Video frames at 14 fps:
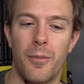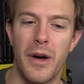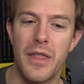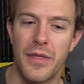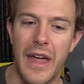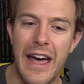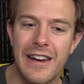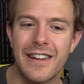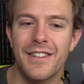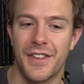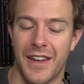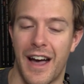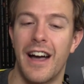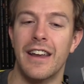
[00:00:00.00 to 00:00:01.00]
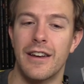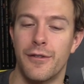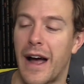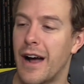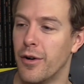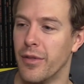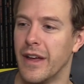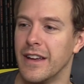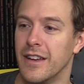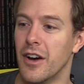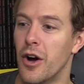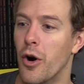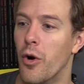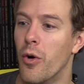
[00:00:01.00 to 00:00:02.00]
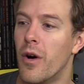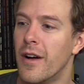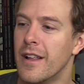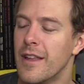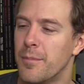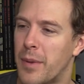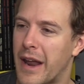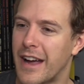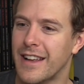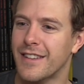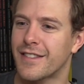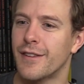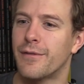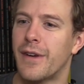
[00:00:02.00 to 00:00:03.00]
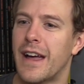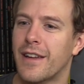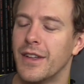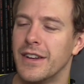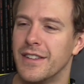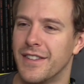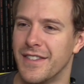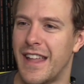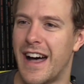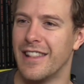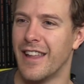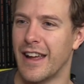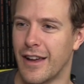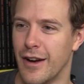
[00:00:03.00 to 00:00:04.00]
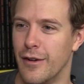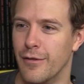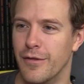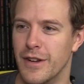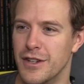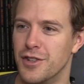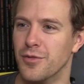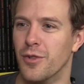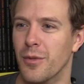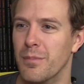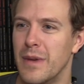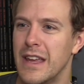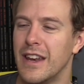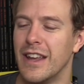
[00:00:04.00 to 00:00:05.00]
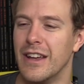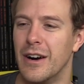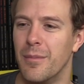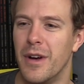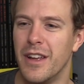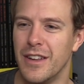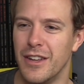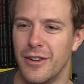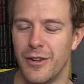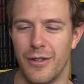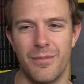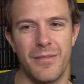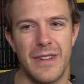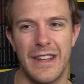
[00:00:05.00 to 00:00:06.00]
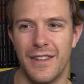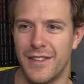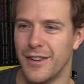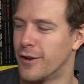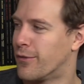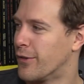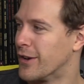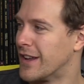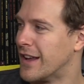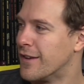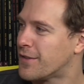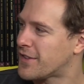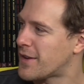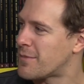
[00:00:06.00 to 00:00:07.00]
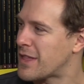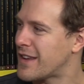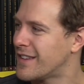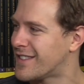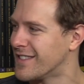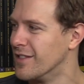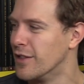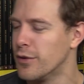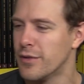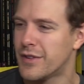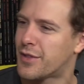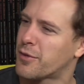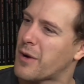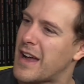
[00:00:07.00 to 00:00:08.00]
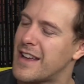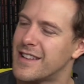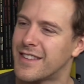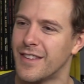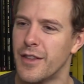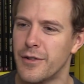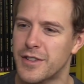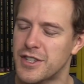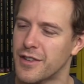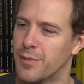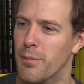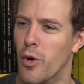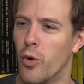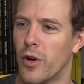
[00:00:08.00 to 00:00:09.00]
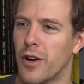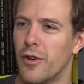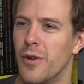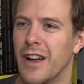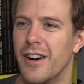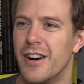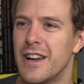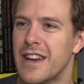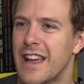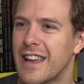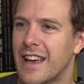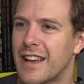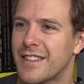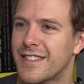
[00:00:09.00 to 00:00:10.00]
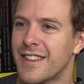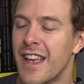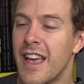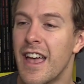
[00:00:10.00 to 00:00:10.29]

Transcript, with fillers: but that is kind of how they go. But I guess the fact that it's not like a visual medium, you're easier to forgive some of these loose threads, and yeah. there's just more going on, I guess.